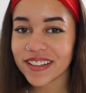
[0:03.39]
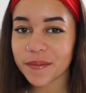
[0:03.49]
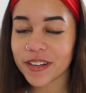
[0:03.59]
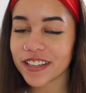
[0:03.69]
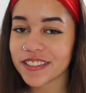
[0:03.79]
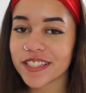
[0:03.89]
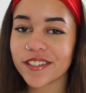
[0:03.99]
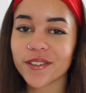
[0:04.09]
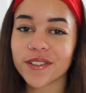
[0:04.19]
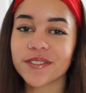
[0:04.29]
I'm an
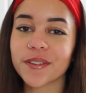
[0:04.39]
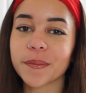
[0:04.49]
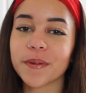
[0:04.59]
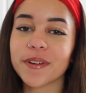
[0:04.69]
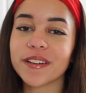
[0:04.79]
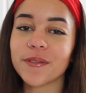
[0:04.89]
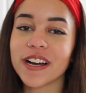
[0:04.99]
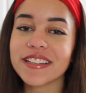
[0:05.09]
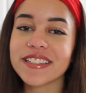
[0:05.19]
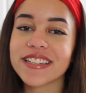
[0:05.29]
18-year-old from the
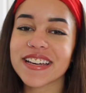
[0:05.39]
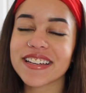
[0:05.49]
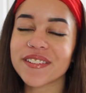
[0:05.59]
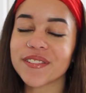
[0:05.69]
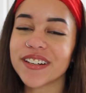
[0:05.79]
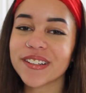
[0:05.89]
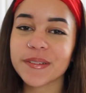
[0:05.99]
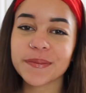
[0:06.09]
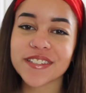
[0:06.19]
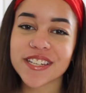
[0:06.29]
Midwest, and
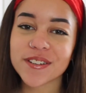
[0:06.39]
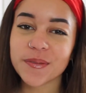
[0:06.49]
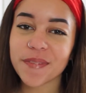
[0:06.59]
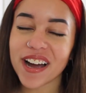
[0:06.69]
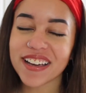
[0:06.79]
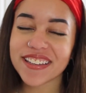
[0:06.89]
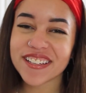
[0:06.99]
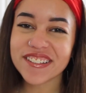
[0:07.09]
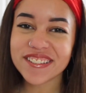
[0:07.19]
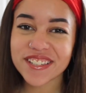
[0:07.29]
welcome to my
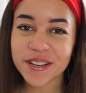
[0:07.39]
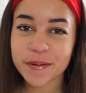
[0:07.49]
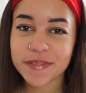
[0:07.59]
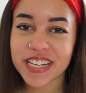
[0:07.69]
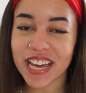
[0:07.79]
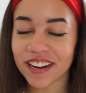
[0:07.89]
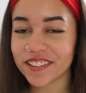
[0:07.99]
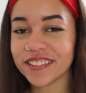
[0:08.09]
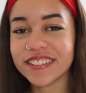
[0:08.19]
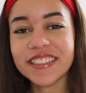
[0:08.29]
YouTube channel.